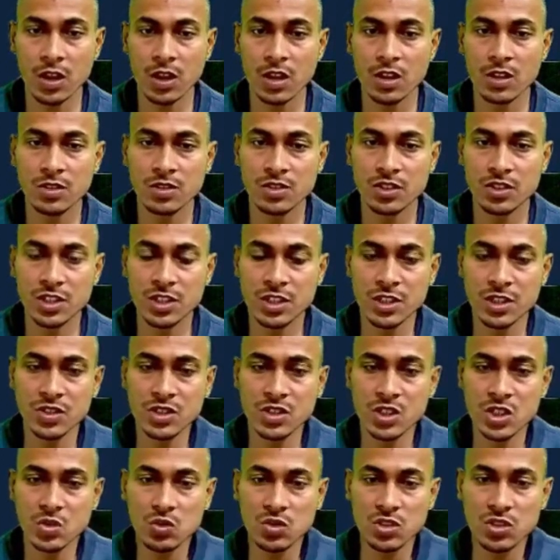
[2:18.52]
Second
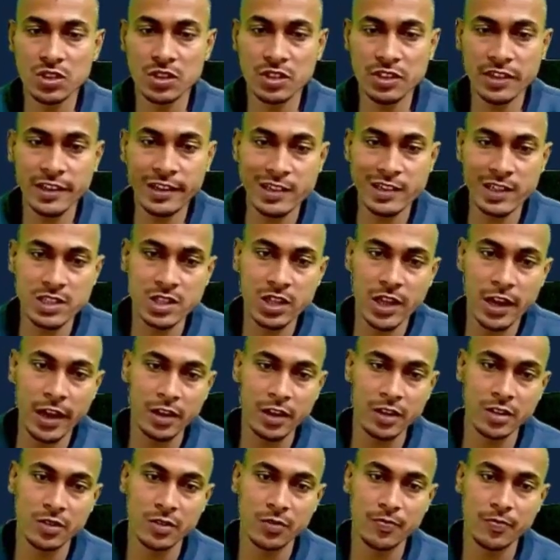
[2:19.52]
situation tells
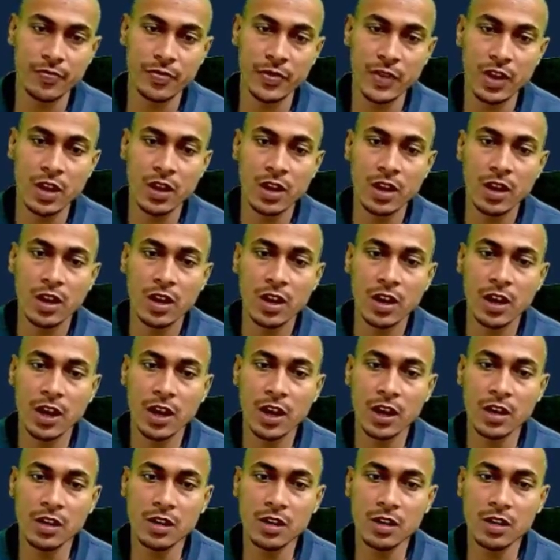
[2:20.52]
that
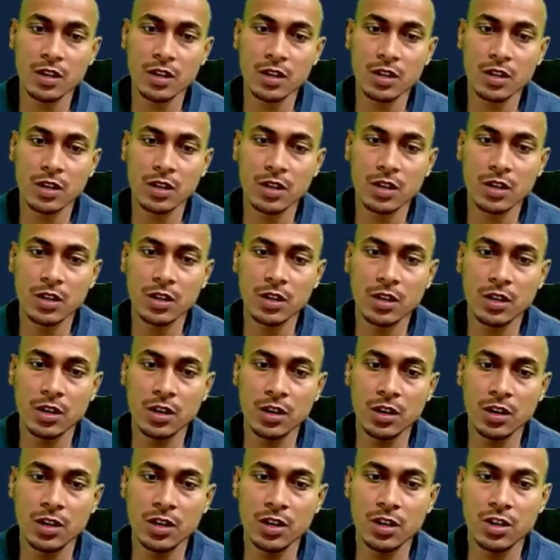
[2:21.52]
an
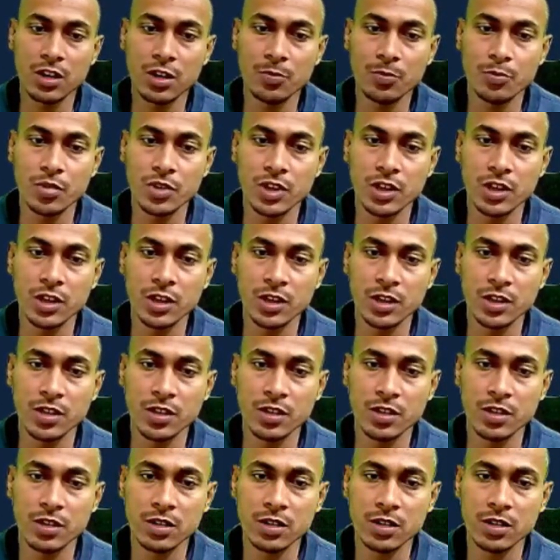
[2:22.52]
incomplete